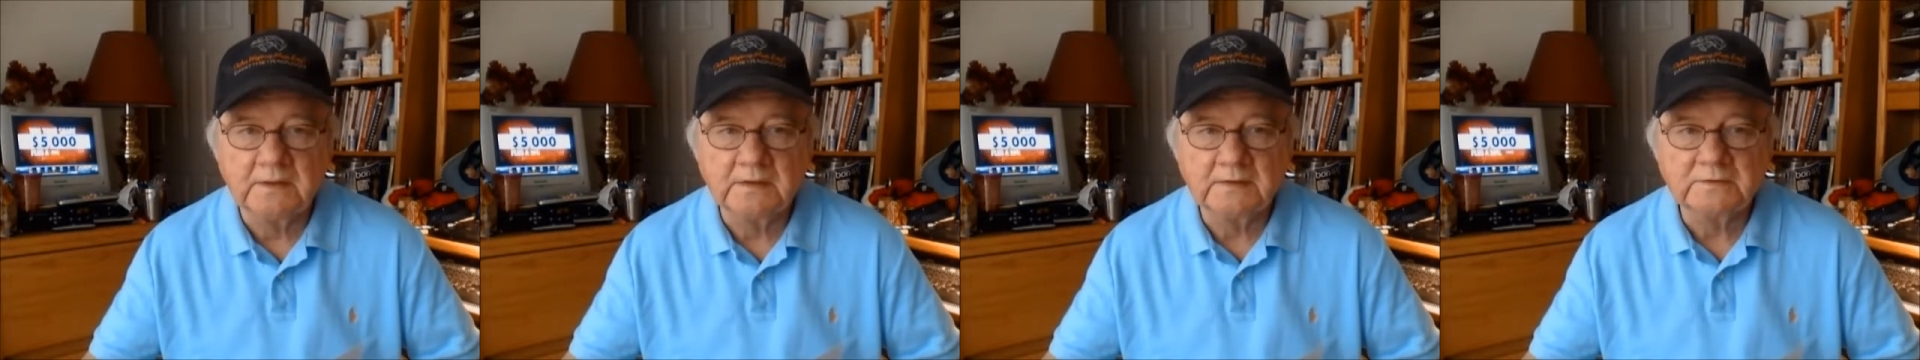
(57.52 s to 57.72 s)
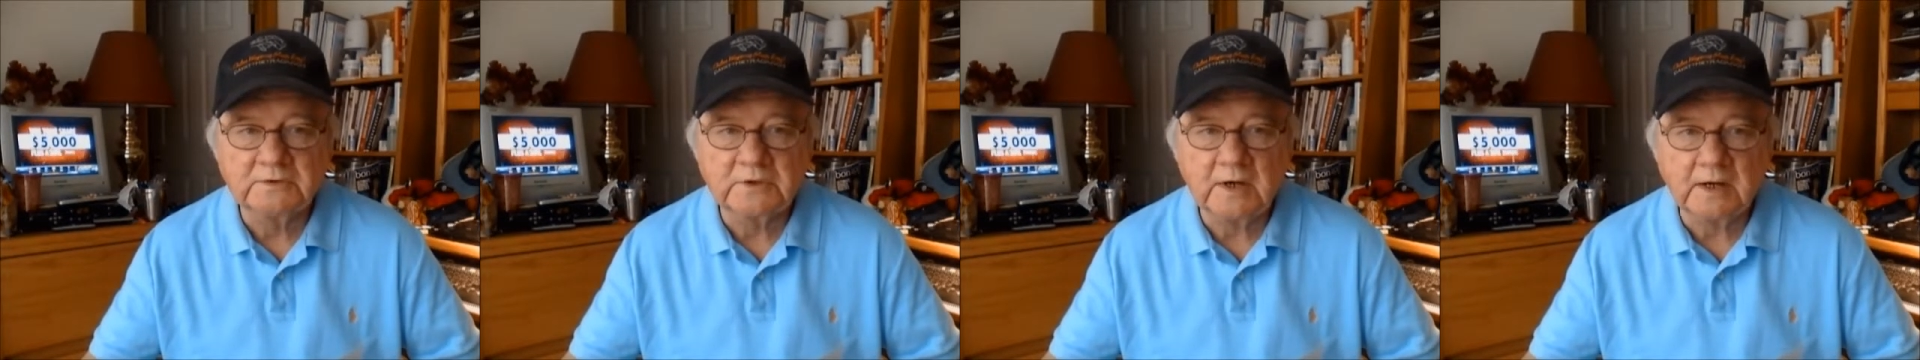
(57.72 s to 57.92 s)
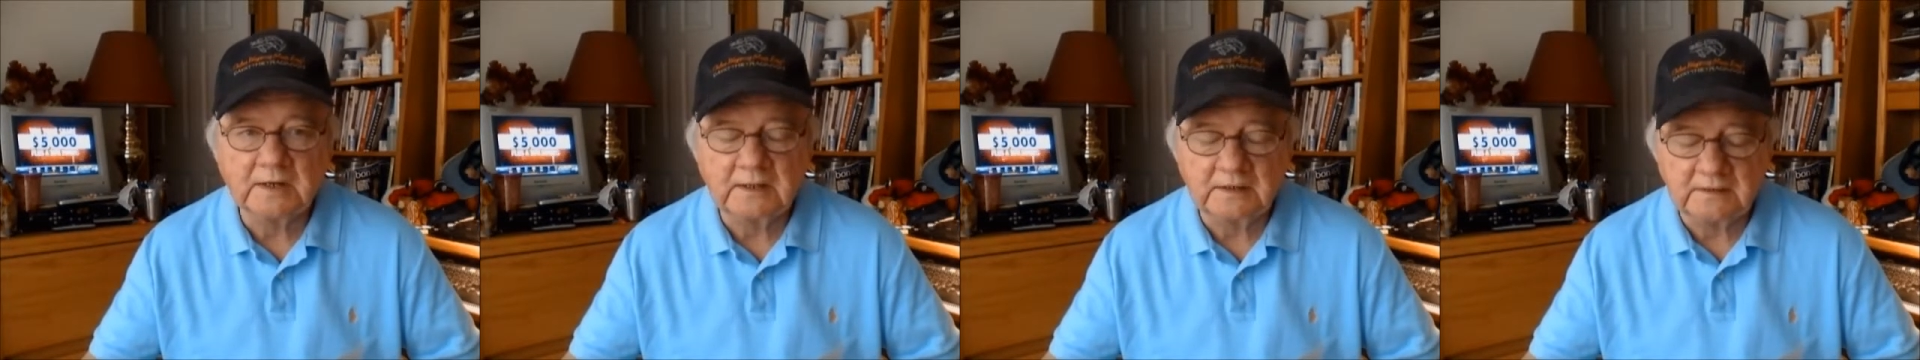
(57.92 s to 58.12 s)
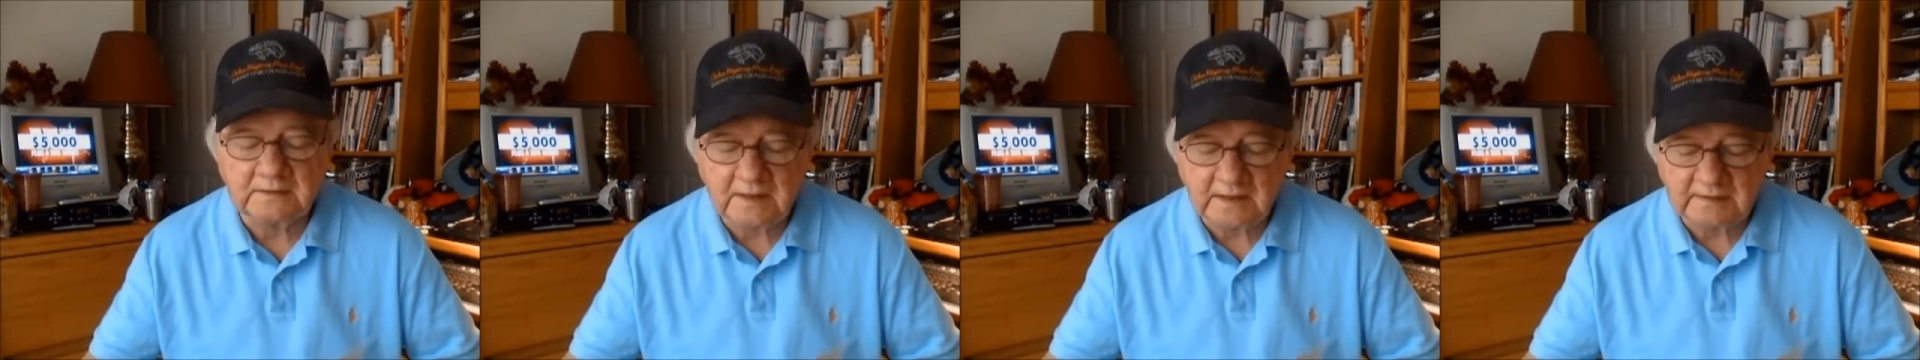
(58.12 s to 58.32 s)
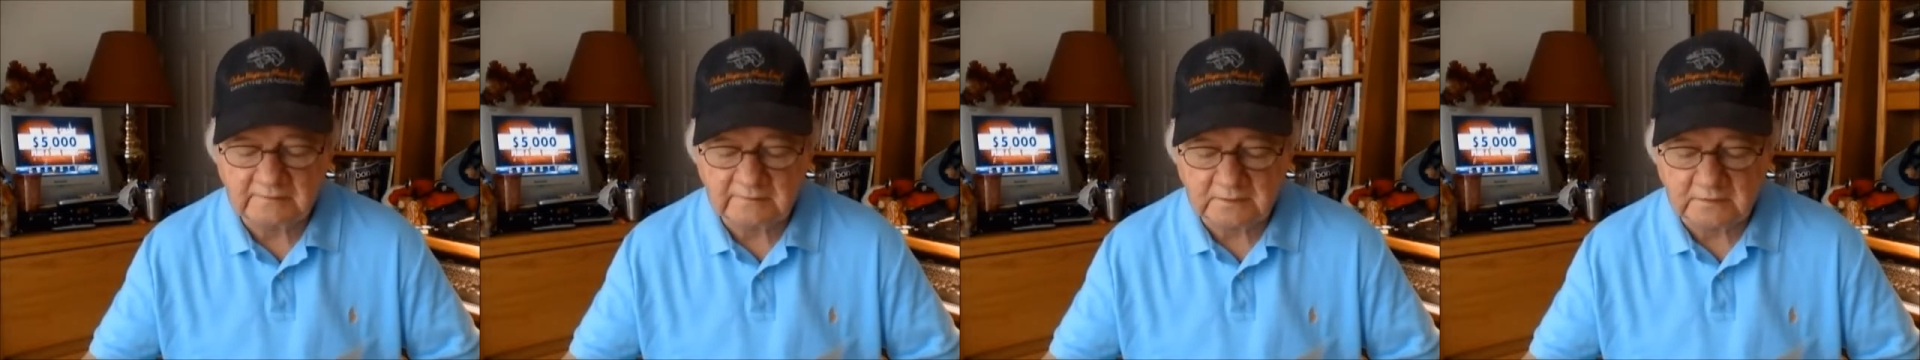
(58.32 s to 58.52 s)
Jockey
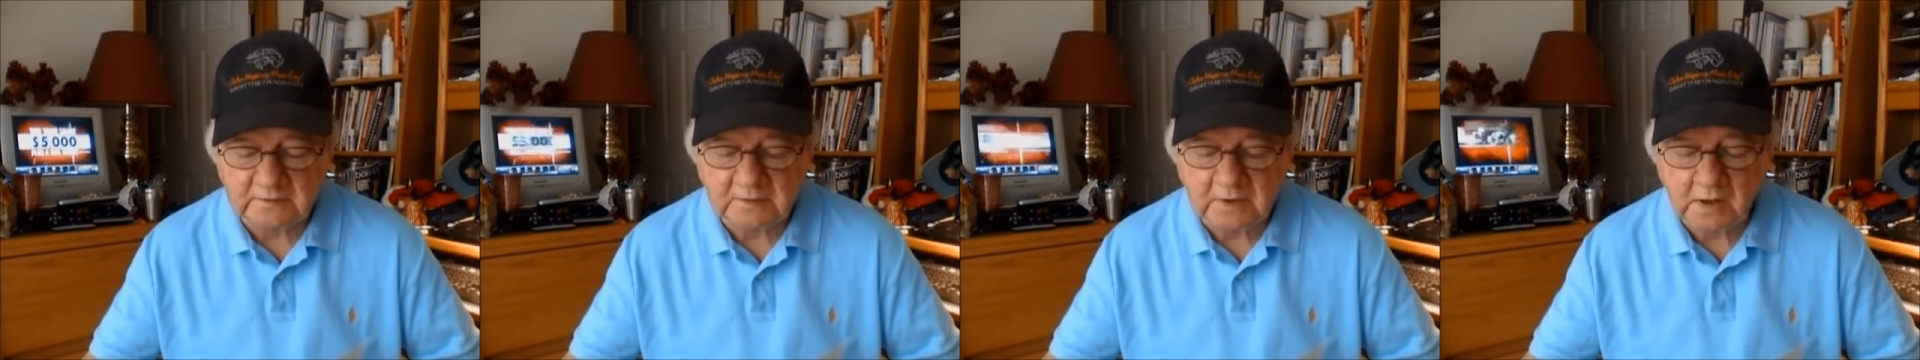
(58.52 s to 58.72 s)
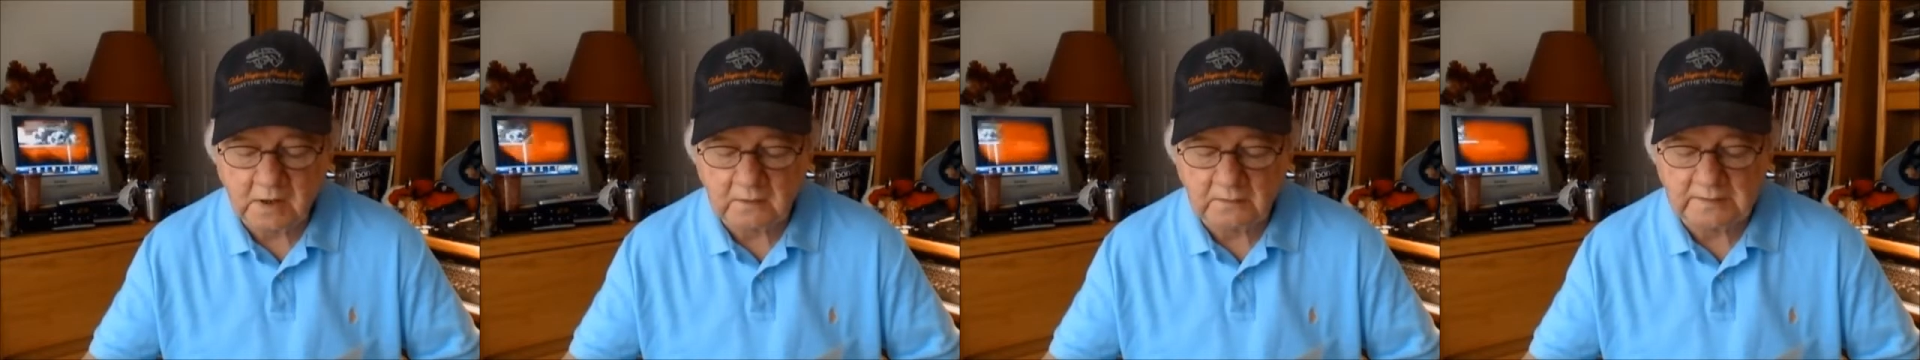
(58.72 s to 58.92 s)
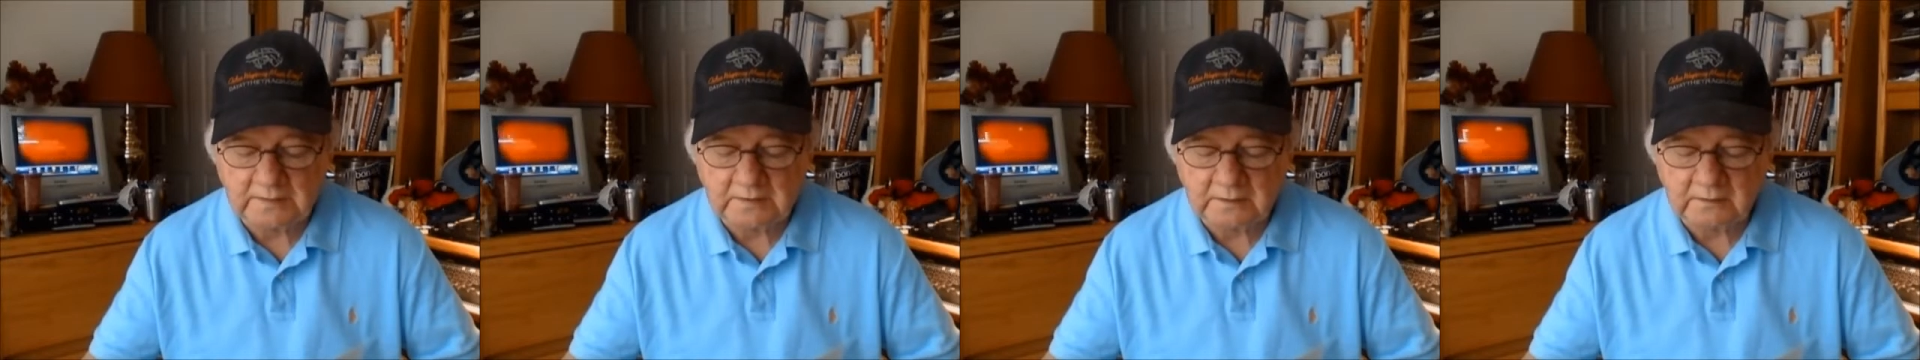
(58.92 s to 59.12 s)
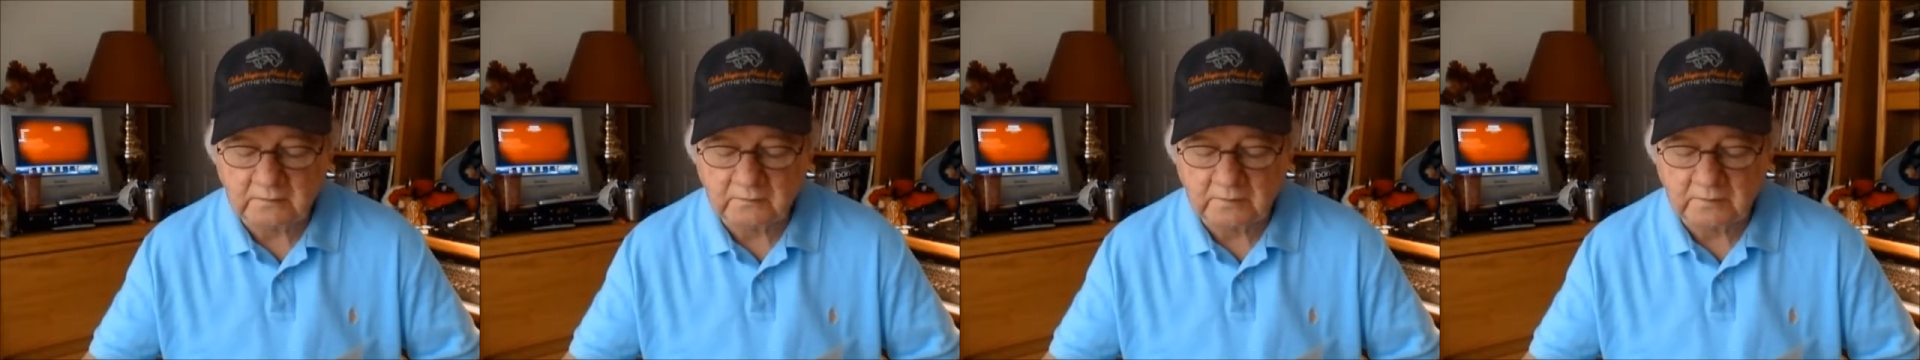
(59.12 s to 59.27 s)
David Cohen and